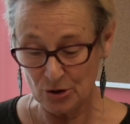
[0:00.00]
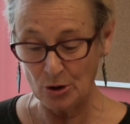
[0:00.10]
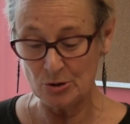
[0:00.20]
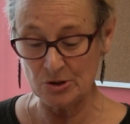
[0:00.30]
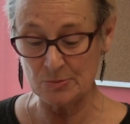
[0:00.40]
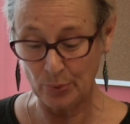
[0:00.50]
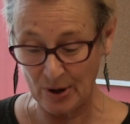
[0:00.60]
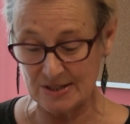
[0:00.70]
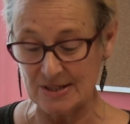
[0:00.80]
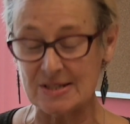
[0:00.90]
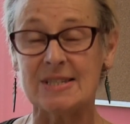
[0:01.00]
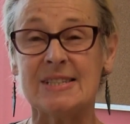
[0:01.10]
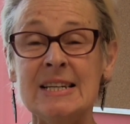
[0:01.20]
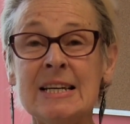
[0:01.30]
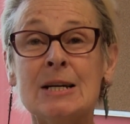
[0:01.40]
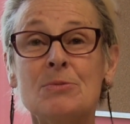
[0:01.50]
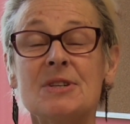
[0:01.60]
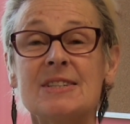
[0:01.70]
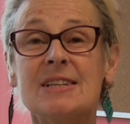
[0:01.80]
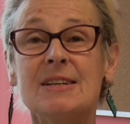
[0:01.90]
to those present to see him
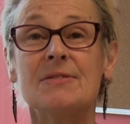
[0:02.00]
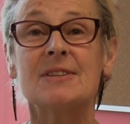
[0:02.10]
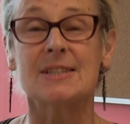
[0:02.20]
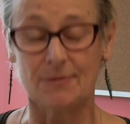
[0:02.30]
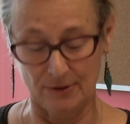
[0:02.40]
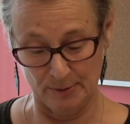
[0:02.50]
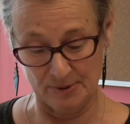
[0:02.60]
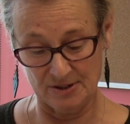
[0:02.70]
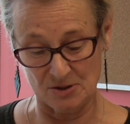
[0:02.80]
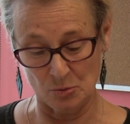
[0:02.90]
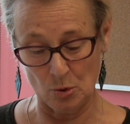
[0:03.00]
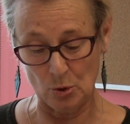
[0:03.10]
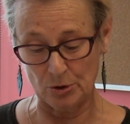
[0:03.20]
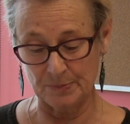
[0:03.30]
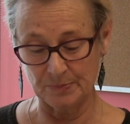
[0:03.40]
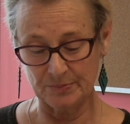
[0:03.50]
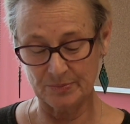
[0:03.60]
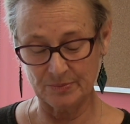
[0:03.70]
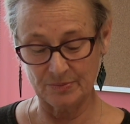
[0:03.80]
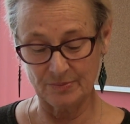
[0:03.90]
receive the Civil Liberties Award.
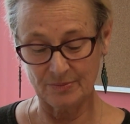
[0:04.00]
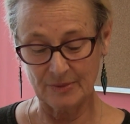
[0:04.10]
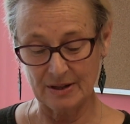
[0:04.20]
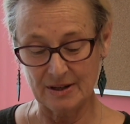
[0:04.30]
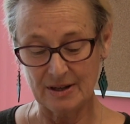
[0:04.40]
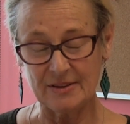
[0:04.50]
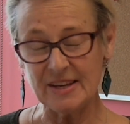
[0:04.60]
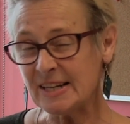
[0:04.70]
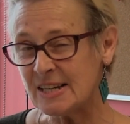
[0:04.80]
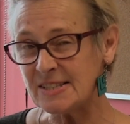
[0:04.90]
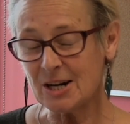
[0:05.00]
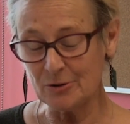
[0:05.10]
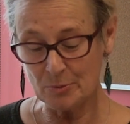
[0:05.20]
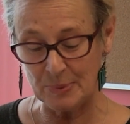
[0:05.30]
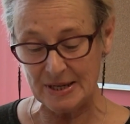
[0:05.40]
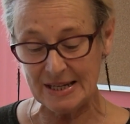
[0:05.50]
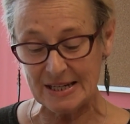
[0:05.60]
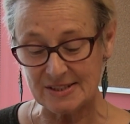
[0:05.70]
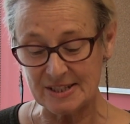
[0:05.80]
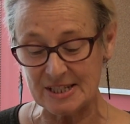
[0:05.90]
The
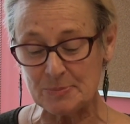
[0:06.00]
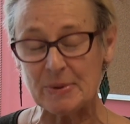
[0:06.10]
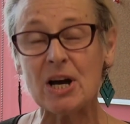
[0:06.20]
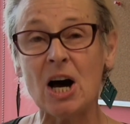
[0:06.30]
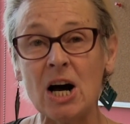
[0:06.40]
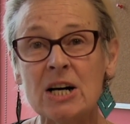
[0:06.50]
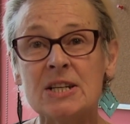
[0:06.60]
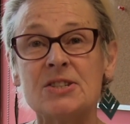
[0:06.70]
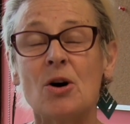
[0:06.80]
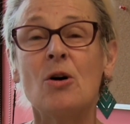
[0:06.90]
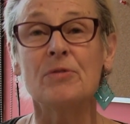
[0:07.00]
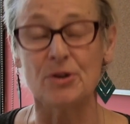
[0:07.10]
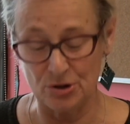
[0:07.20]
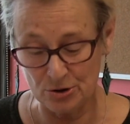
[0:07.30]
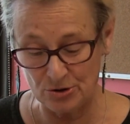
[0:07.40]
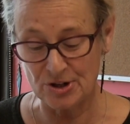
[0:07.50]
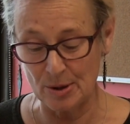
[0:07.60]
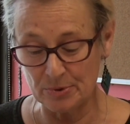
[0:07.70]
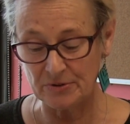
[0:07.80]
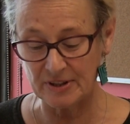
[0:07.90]
NSRLP exists because of the
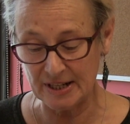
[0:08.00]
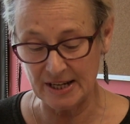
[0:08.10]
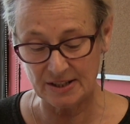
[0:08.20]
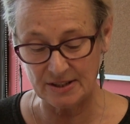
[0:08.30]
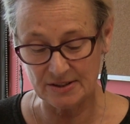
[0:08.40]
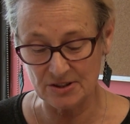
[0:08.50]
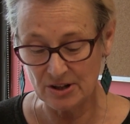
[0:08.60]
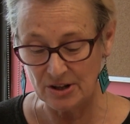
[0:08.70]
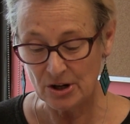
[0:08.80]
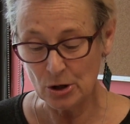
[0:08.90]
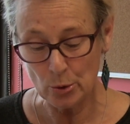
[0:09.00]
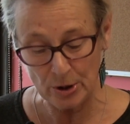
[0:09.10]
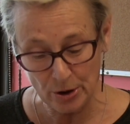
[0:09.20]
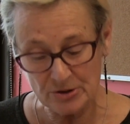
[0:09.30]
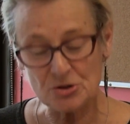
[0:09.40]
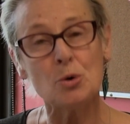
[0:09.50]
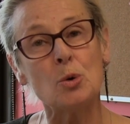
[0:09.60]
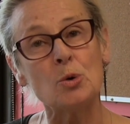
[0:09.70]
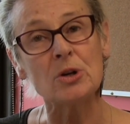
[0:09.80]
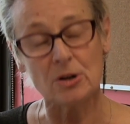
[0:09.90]
huge number of Canadians who are going to
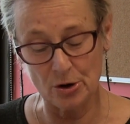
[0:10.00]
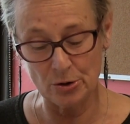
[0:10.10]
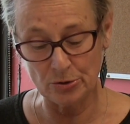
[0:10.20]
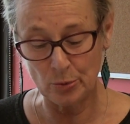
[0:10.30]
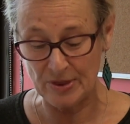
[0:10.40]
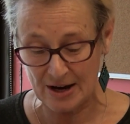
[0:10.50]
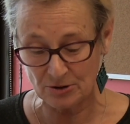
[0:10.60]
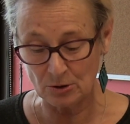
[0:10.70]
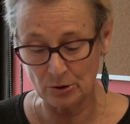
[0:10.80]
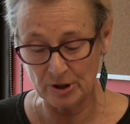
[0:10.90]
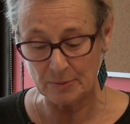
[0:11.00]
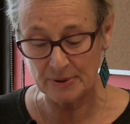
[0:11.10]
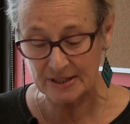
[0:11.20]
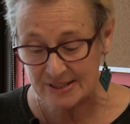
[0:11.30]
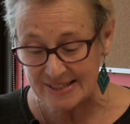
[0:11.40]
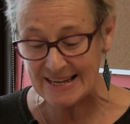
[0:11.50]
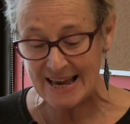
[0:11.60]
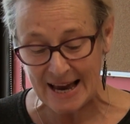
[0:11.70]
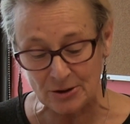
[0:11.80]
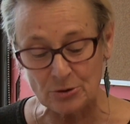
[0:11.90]
court alone without a lawyer because
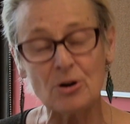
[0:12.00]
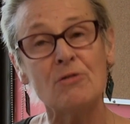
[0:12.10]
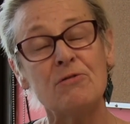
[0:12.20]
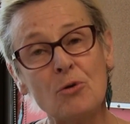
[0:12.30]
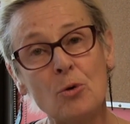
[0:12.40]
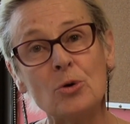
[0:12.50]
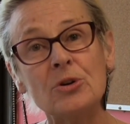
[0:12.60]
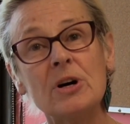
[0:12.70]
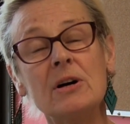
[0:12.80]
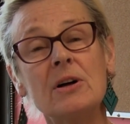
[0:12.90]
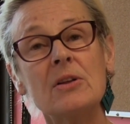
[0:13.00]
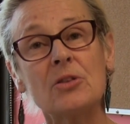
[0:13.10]
they cannot afford